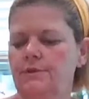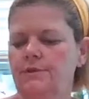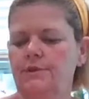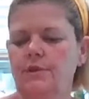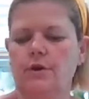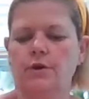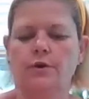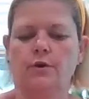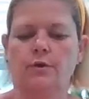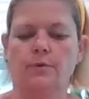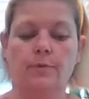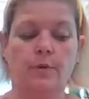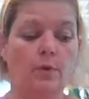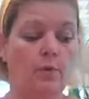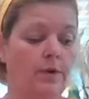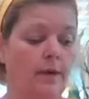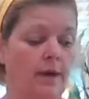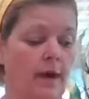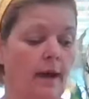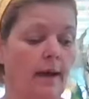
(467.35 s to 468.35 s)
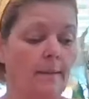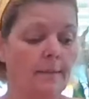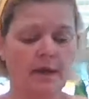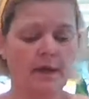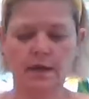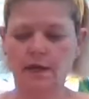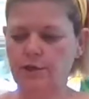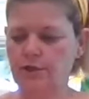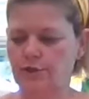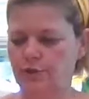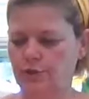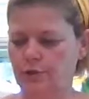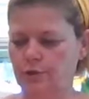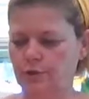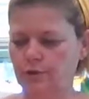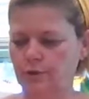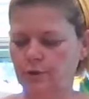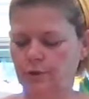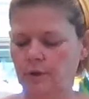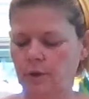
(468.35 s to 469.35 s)
But what I'm gonna
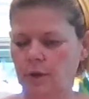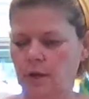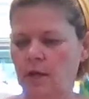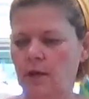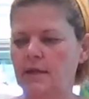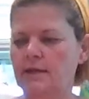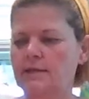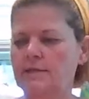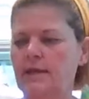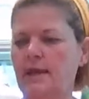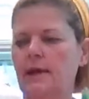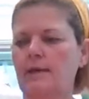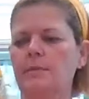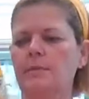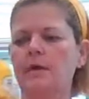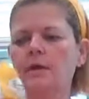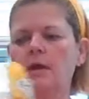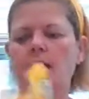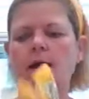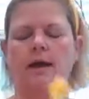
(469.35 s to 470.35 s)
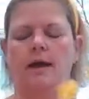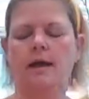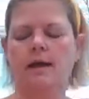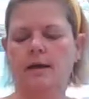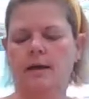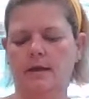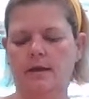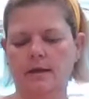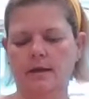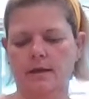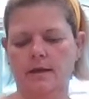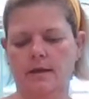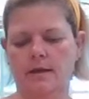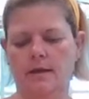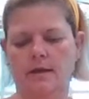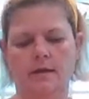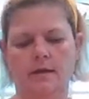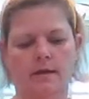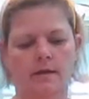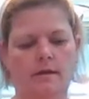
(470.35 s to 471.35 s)
do is I'm gonna add
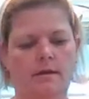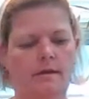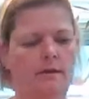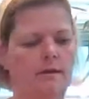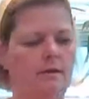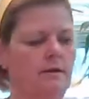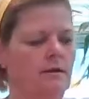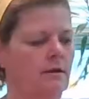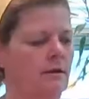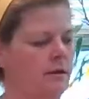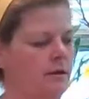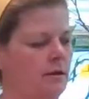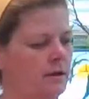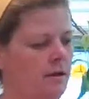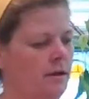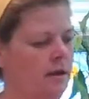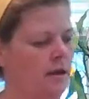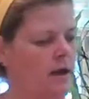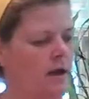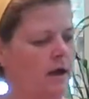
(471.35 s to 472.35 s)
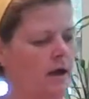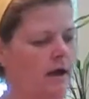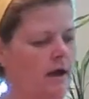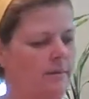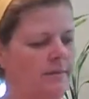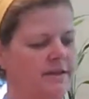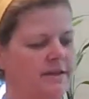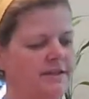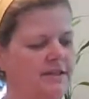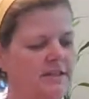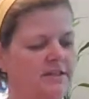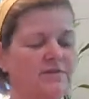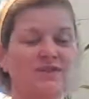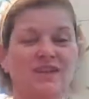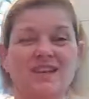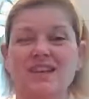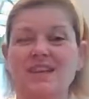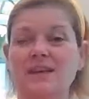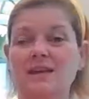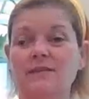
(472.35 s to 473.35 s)
in. It doesn't
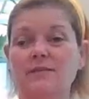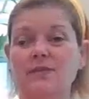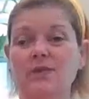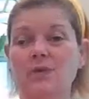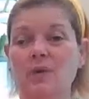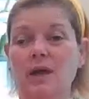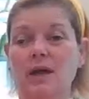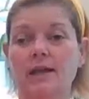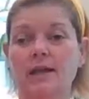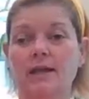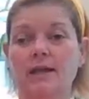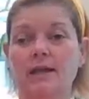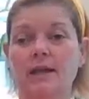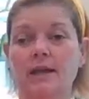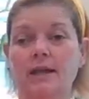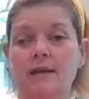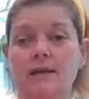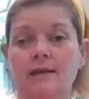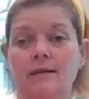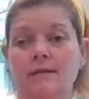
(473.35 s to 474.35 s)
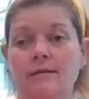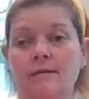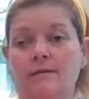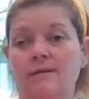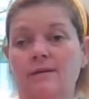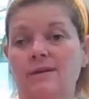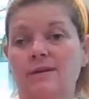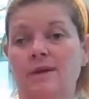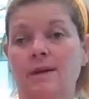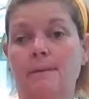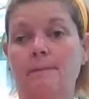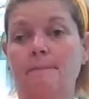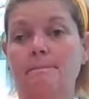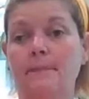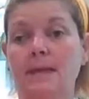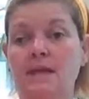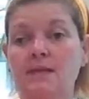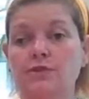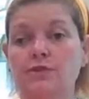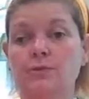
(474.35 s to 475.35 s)
really give you any
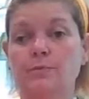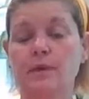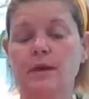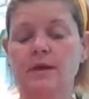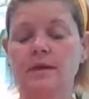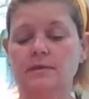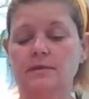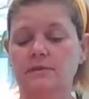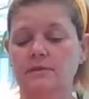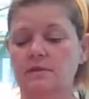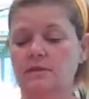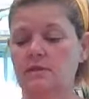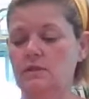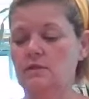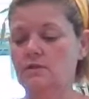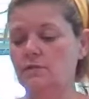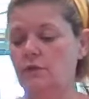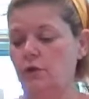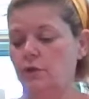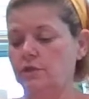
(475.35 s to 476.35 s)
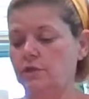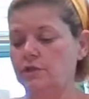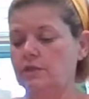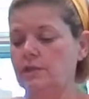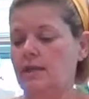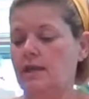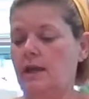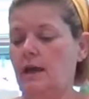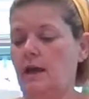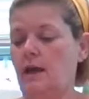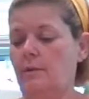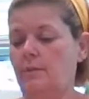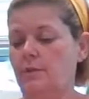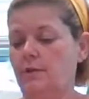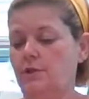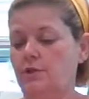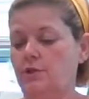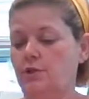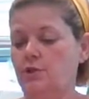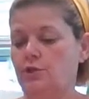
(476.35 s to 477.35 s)
measurements as far as like how
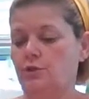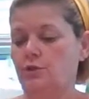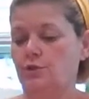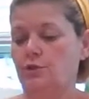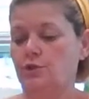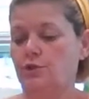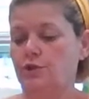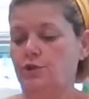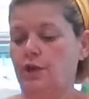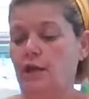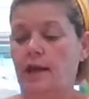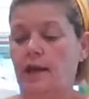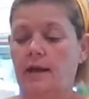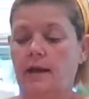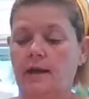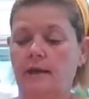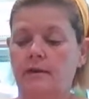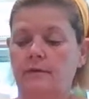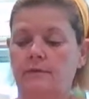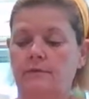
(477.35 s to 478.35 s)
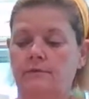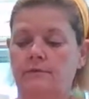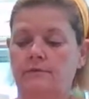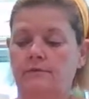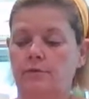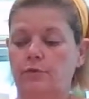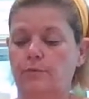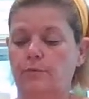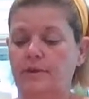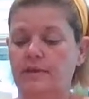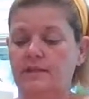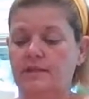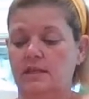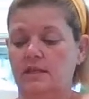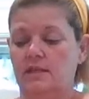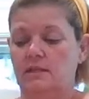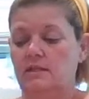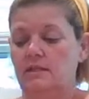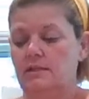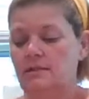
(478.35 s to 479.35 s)
much you should add for your
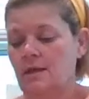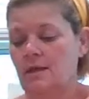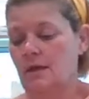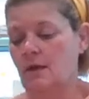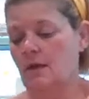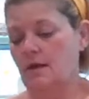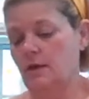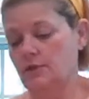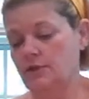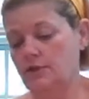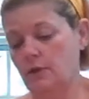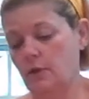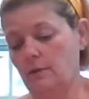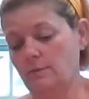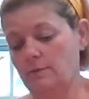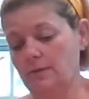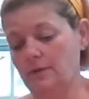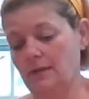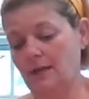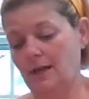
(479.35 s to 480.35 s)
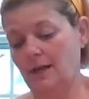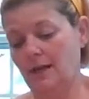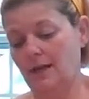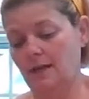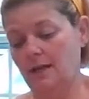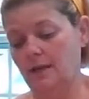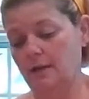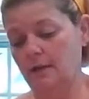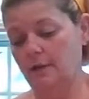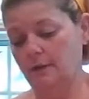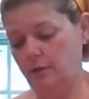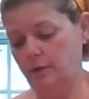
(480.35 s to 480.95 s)
mix-ins. So I'm just going to add in a